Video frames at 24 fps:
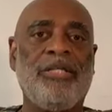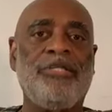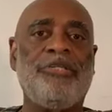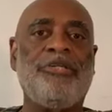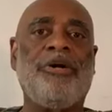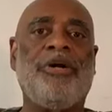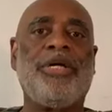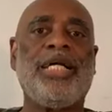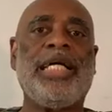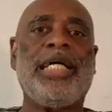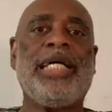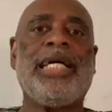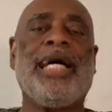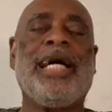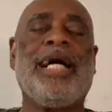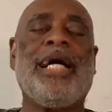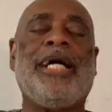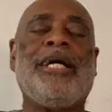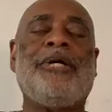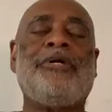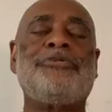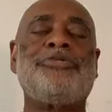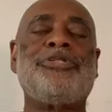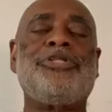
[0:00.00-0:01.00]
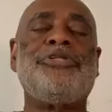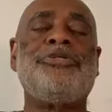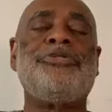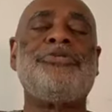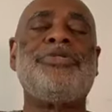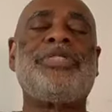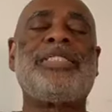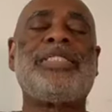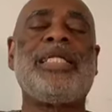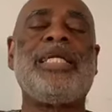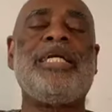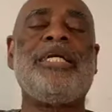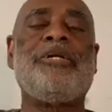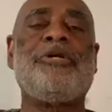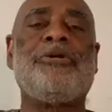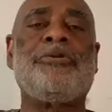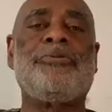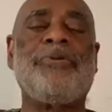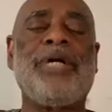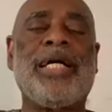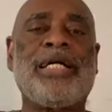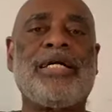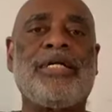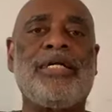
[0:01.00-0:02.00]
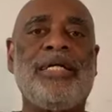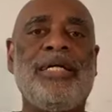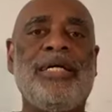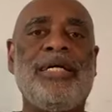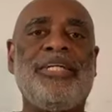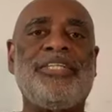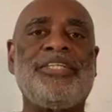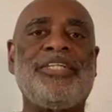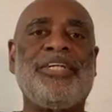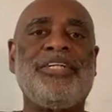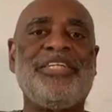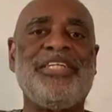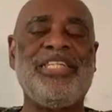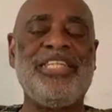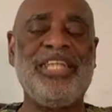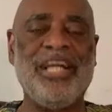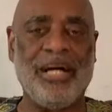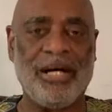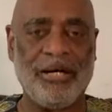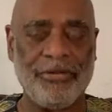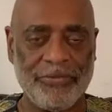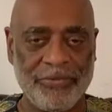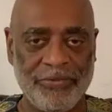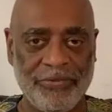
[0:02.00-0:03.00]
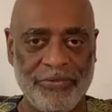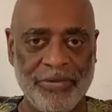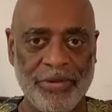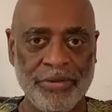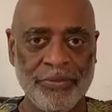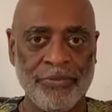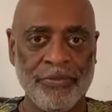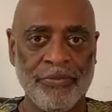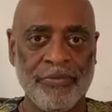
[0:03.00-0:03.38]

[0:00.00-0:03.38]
Learning how to see correctly is enough.